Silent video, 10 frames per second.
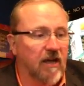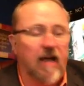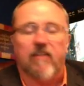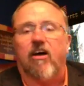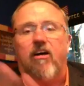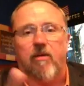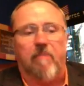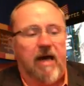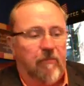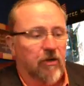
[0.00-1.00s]
I'll talk
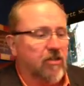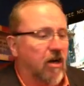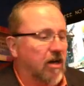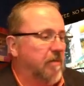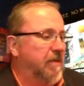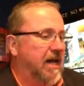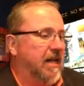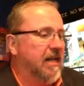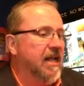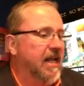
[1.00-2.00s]
about we'll talk about
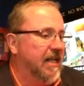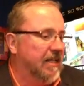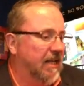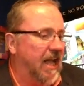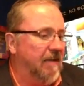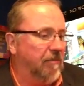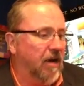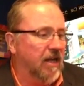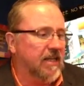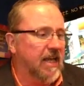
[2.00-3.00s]
it in the live
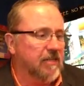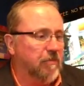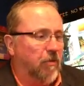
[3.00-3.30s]
broadcast.